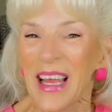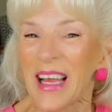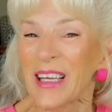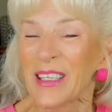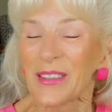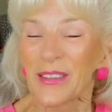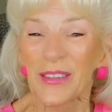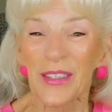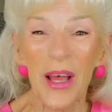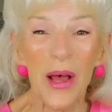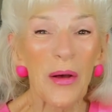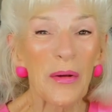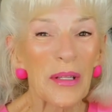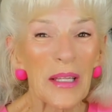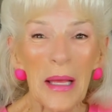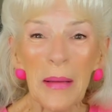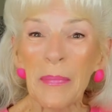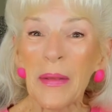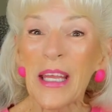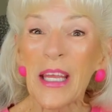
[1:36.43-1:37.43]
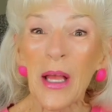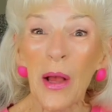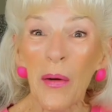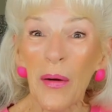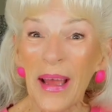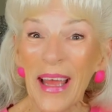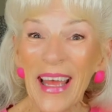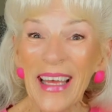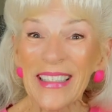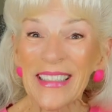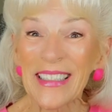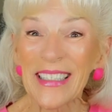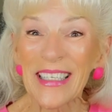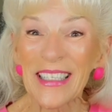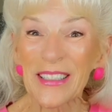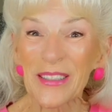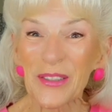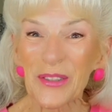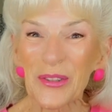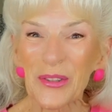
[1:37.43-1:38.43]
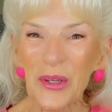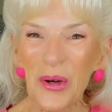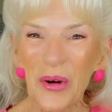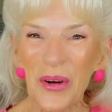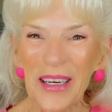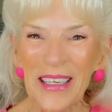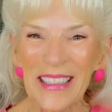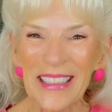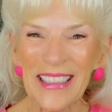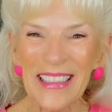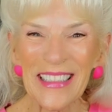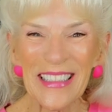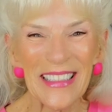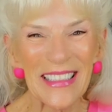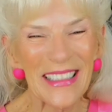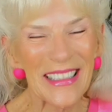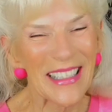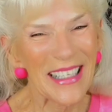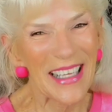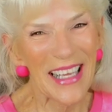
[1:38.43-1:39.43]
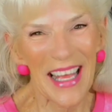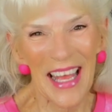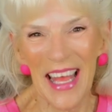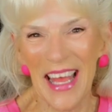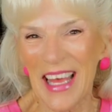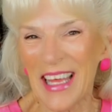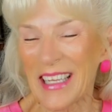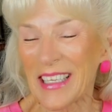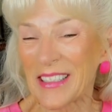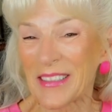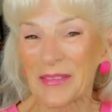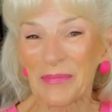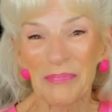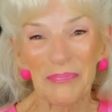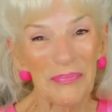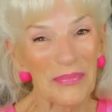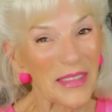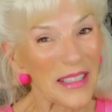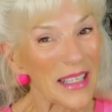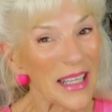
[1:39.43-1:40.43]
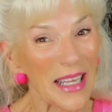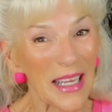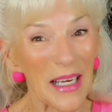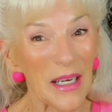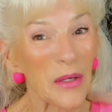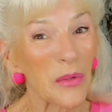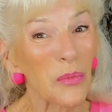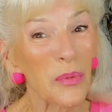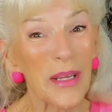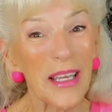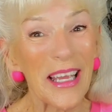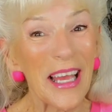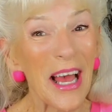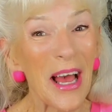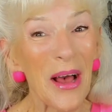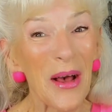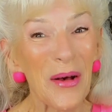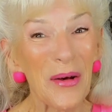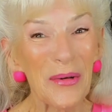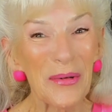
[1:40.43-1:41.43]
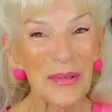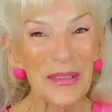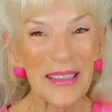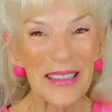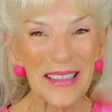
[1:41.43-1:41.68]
So let me go ahead and get started, and here we go.